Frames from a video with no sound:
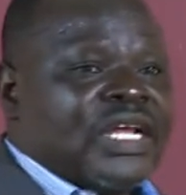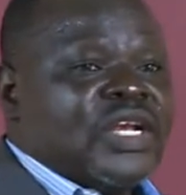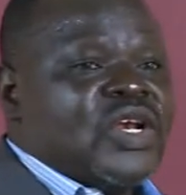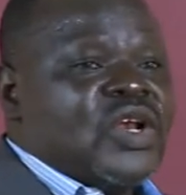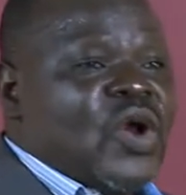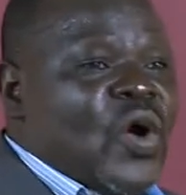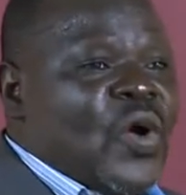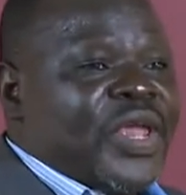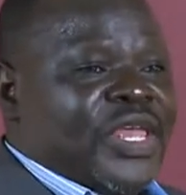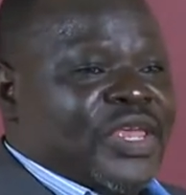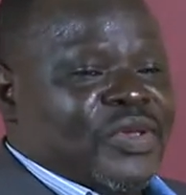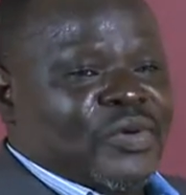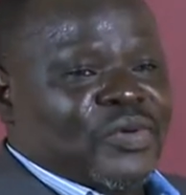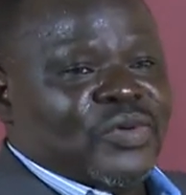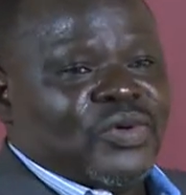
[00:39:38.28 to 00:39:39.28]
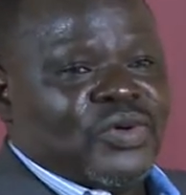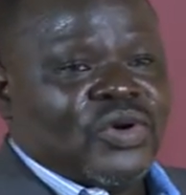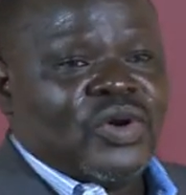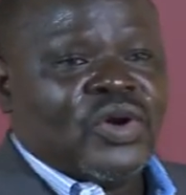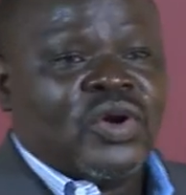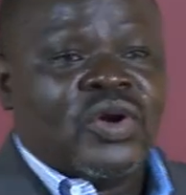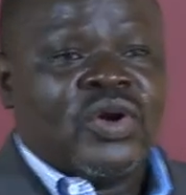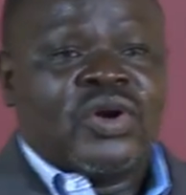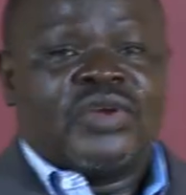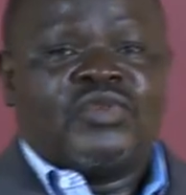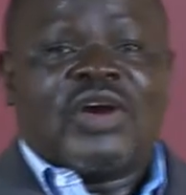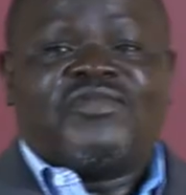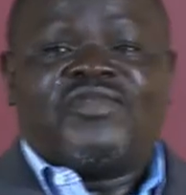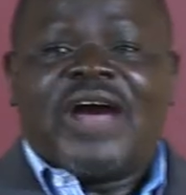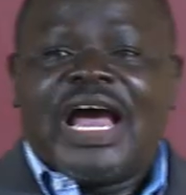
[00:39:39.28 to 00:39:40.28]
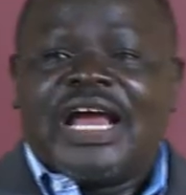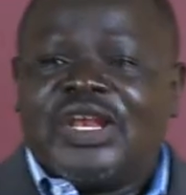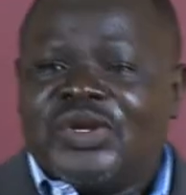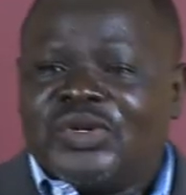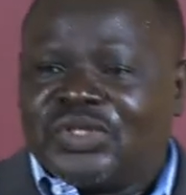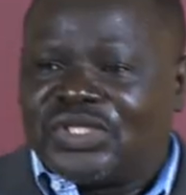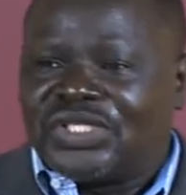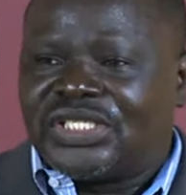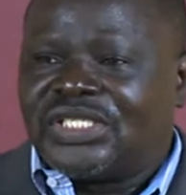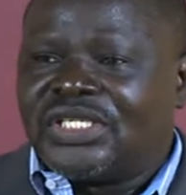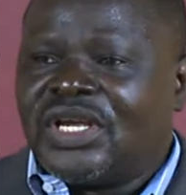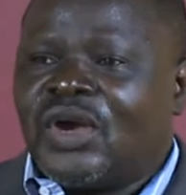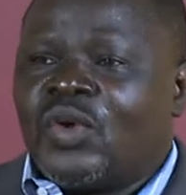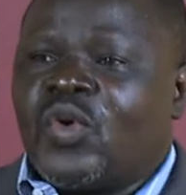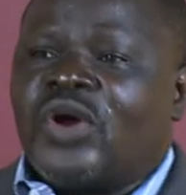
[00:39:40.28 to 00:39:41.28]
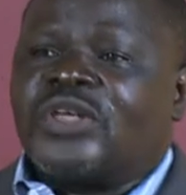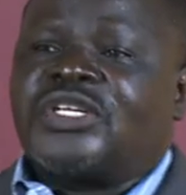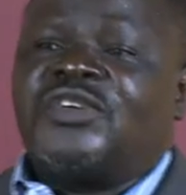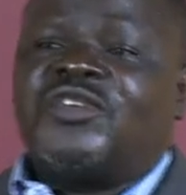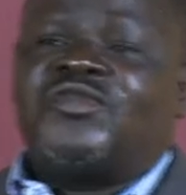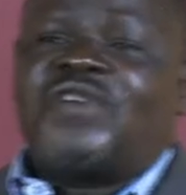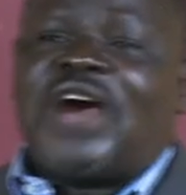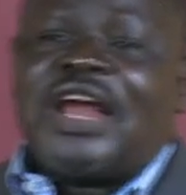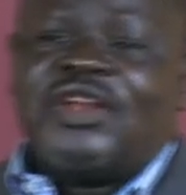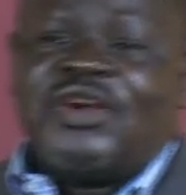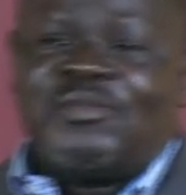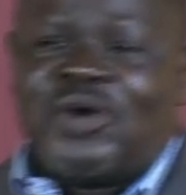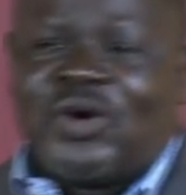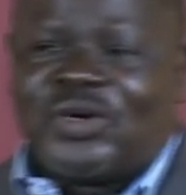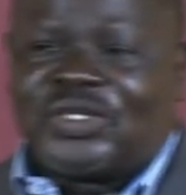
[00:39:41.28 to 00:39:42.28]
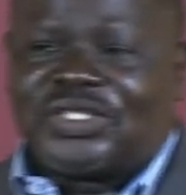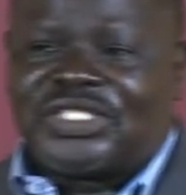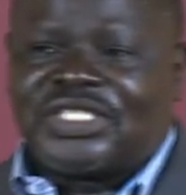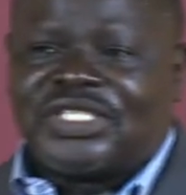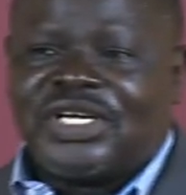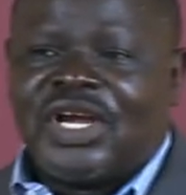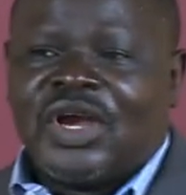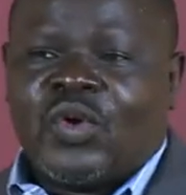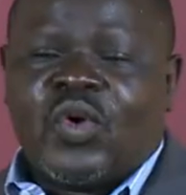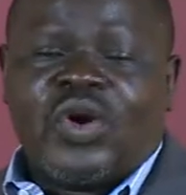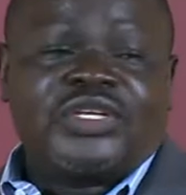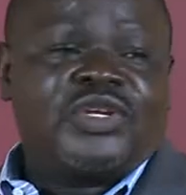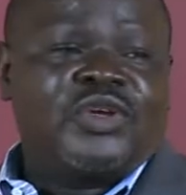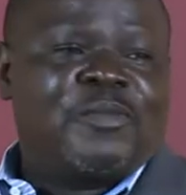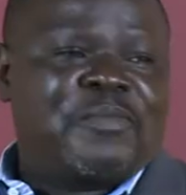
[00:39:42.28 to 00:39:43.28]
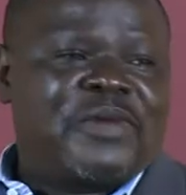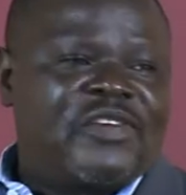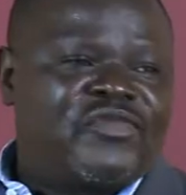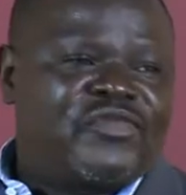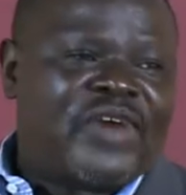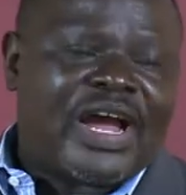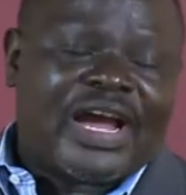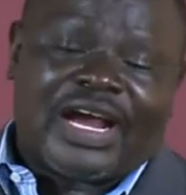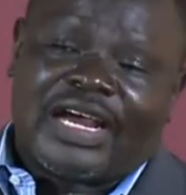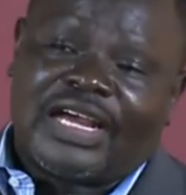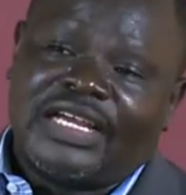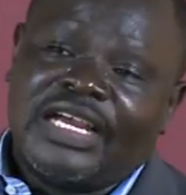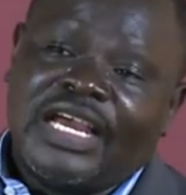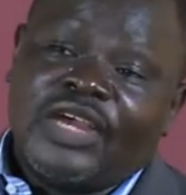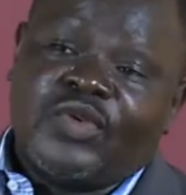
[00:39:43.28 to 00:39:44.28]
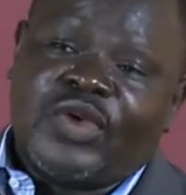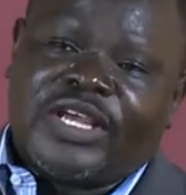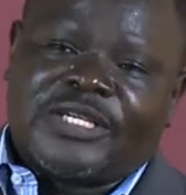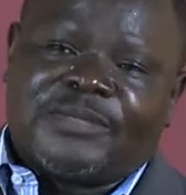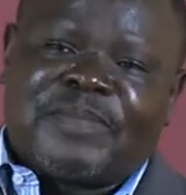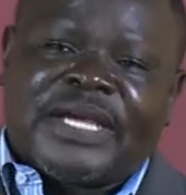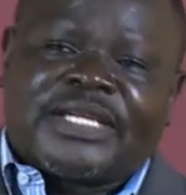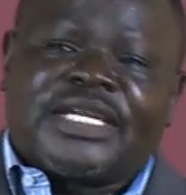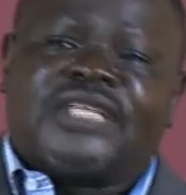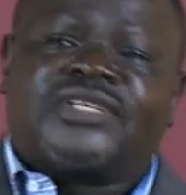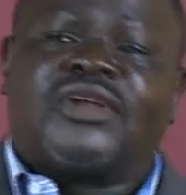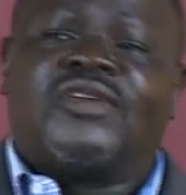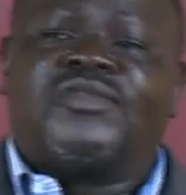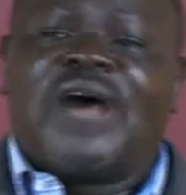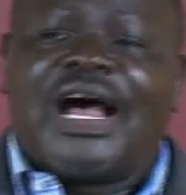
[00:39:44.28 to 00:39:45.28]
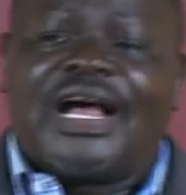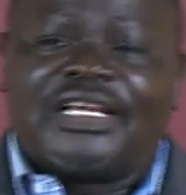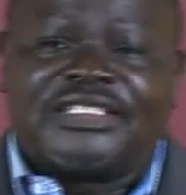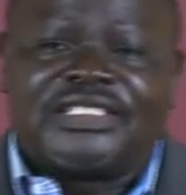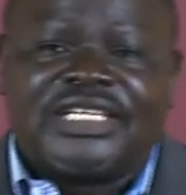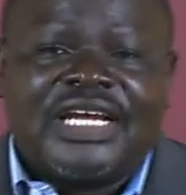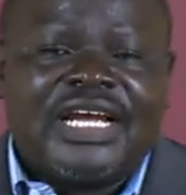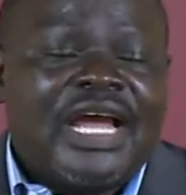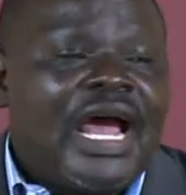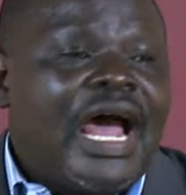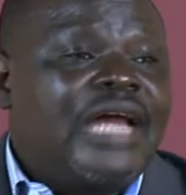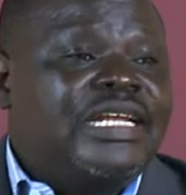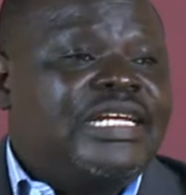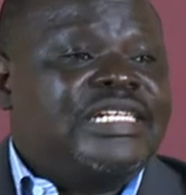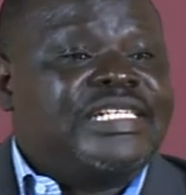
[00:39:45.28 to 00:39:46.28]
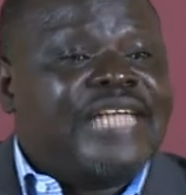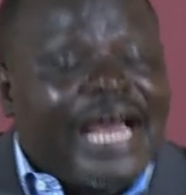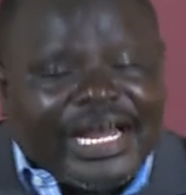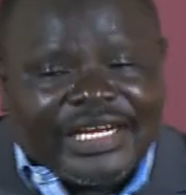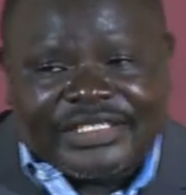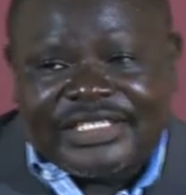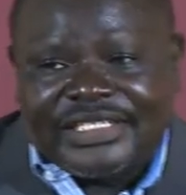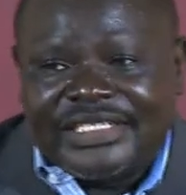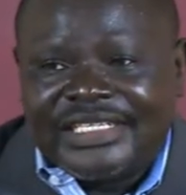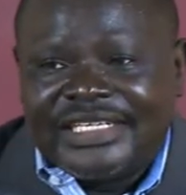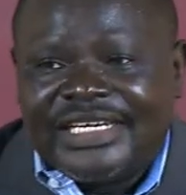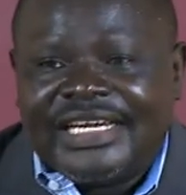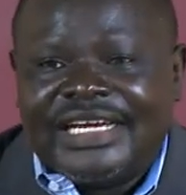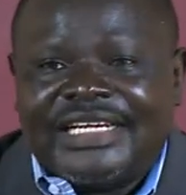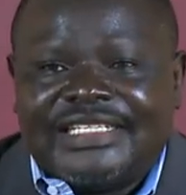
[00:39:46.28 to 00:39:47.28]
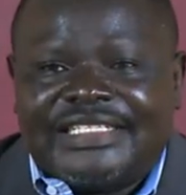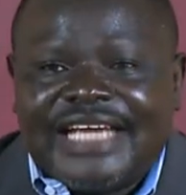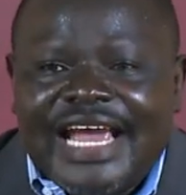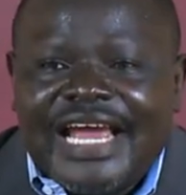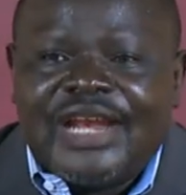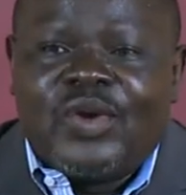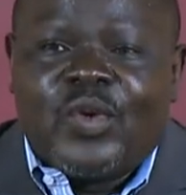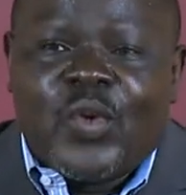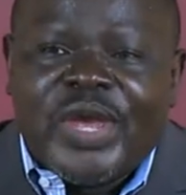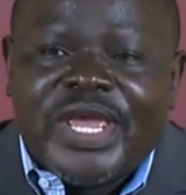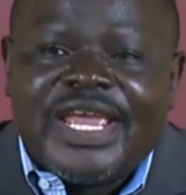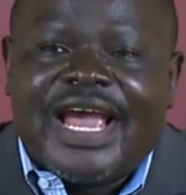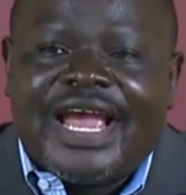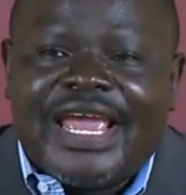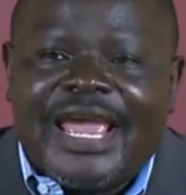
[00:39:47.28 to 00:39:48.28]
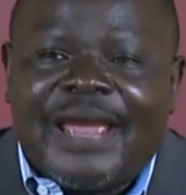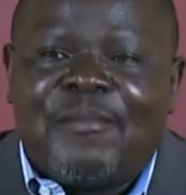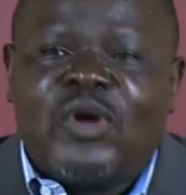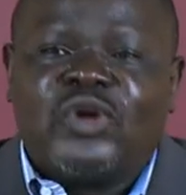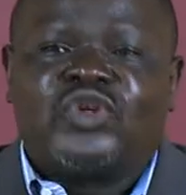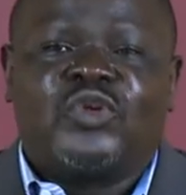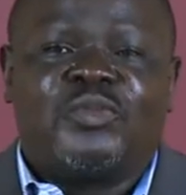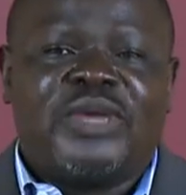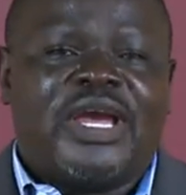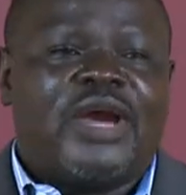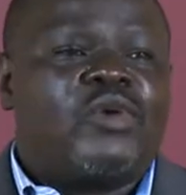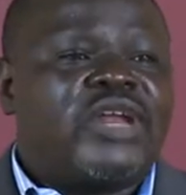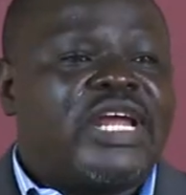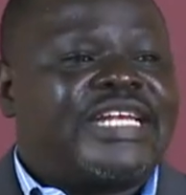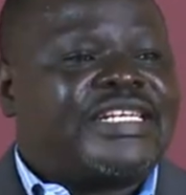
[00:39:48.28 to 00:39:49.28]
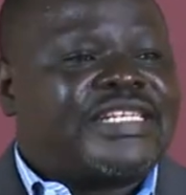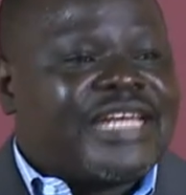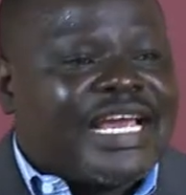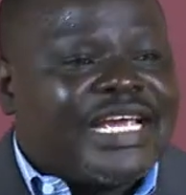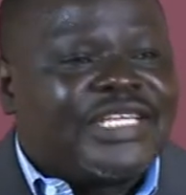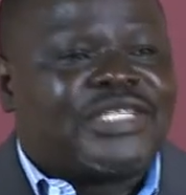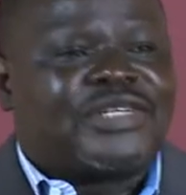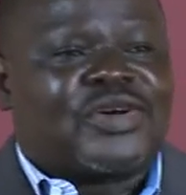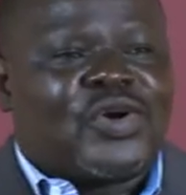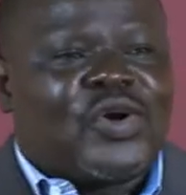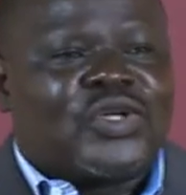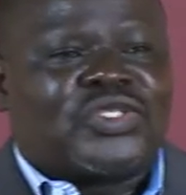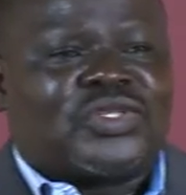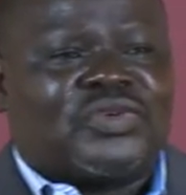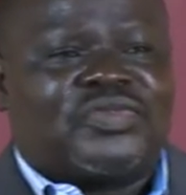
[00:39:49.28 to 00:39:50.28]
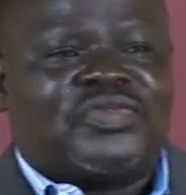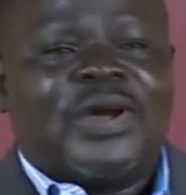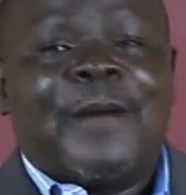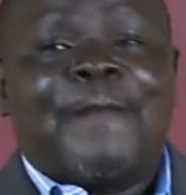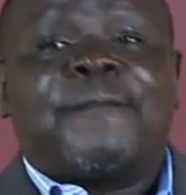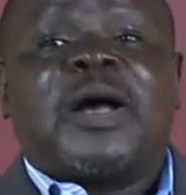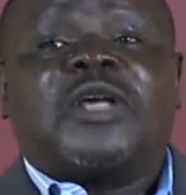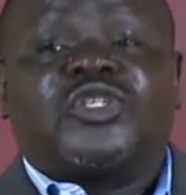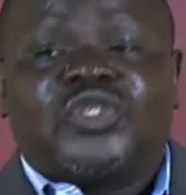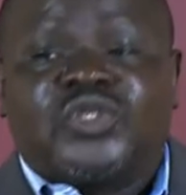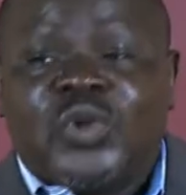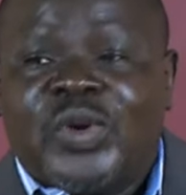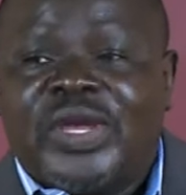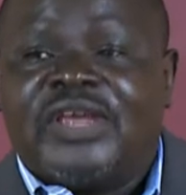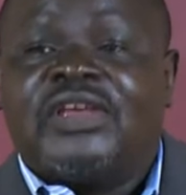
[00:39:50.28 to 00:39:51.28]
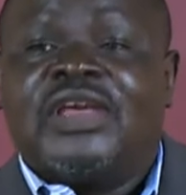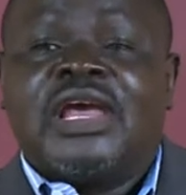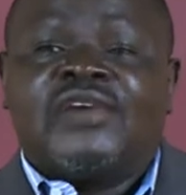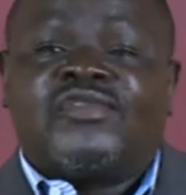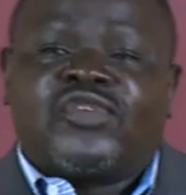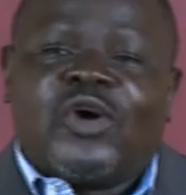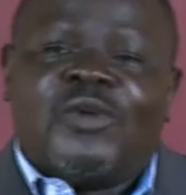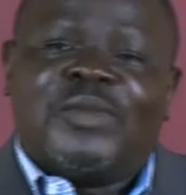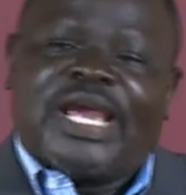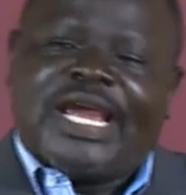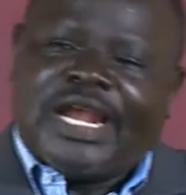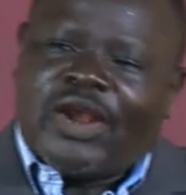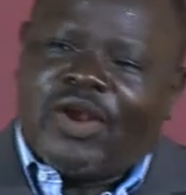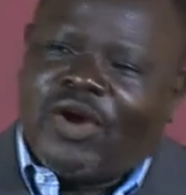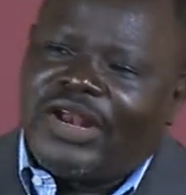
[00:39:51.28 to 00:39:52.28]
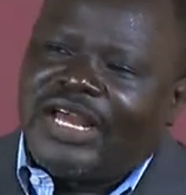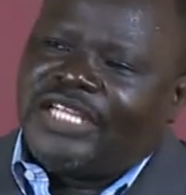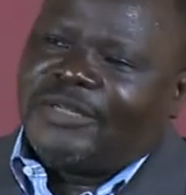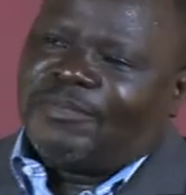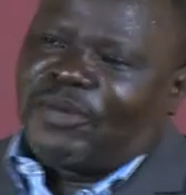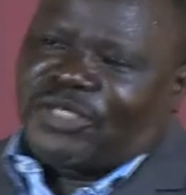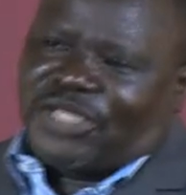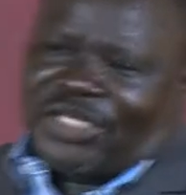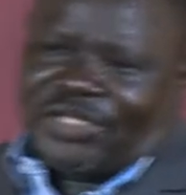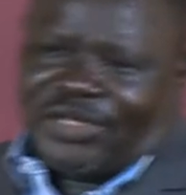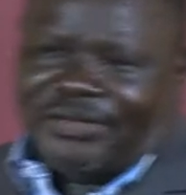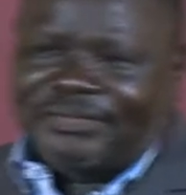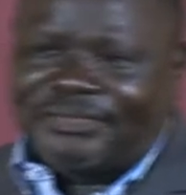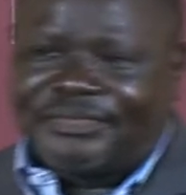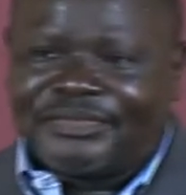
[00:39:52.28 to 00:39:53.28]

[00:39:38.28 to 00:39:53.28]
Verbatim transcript: knowing you, your values, what you value most, what you prefer, your expectation of us. And in that, then we are able to be on a tight course of pursuing from a knowledge position.